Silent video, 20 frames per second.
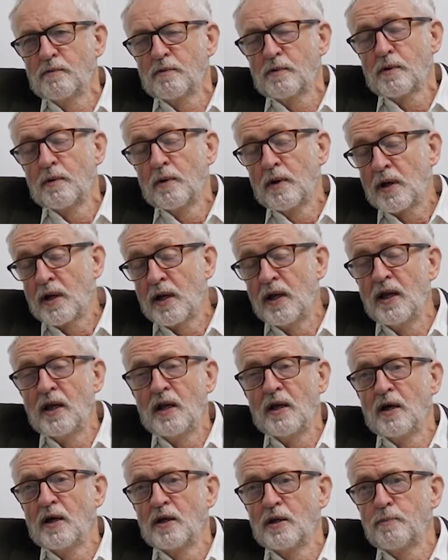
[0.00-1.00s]

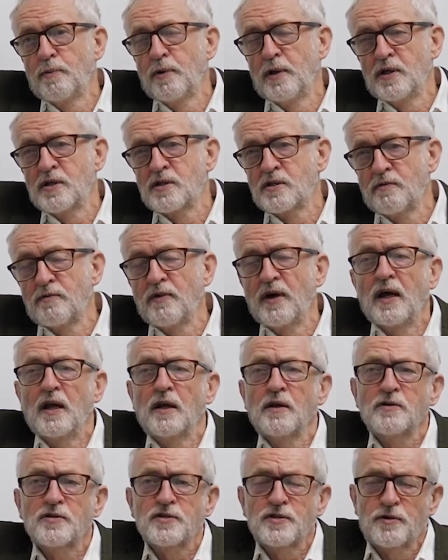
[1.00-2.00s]
clearly under police
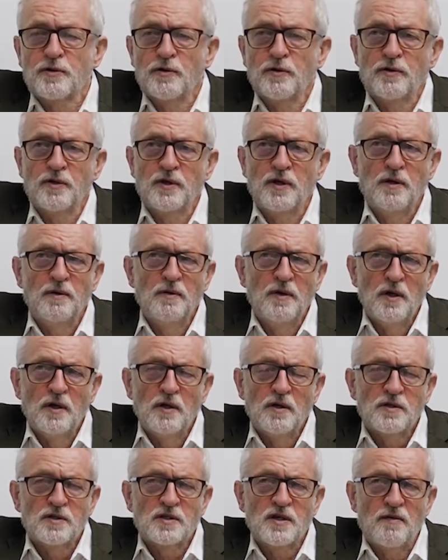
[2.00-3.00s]
surveillance through the
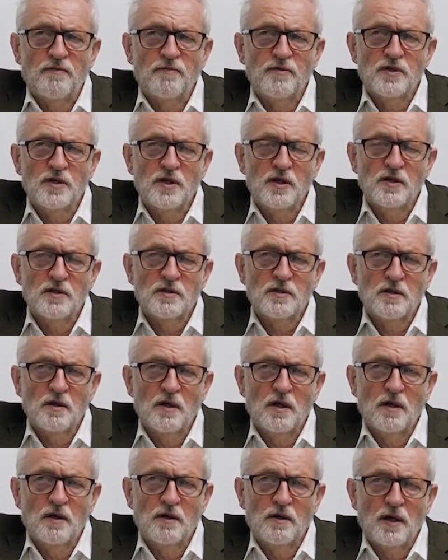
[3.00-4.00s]
70s
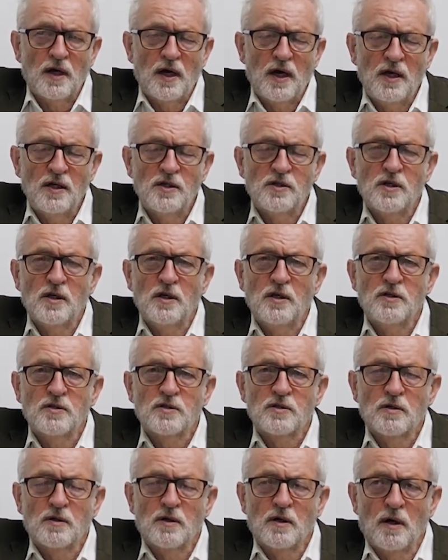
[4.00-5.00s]
and
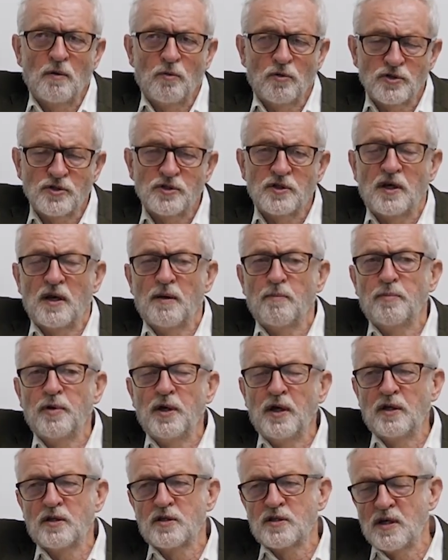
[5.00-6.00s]
80s. I wasn't an MP
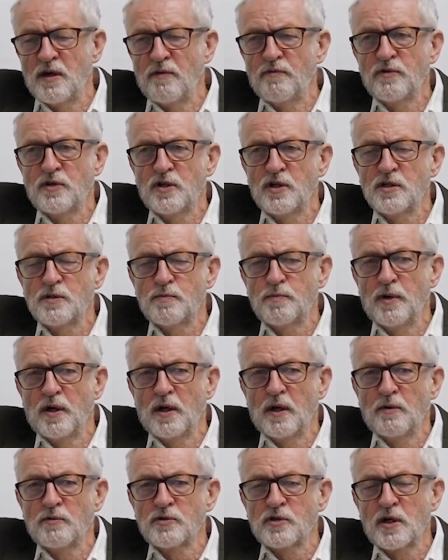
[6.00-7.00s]
in the 70s, but
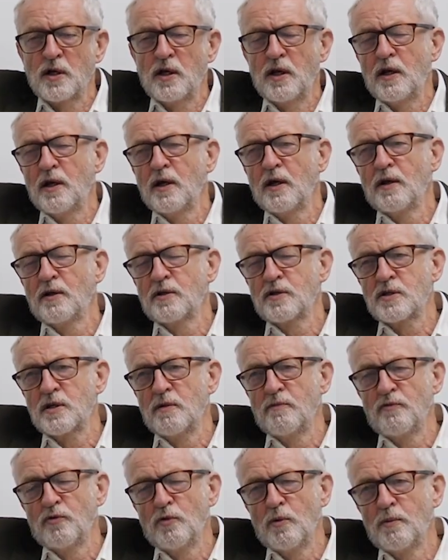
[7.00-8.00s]
I was clearly under
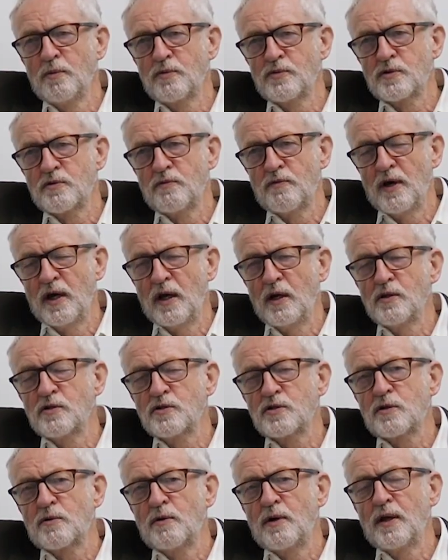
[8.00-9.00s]
some form of
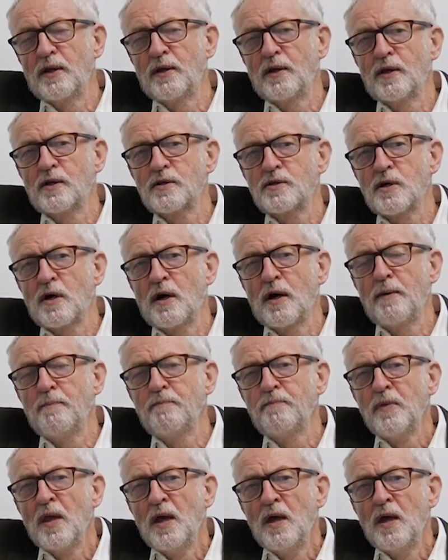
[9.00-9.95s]
surveillance throughout that time.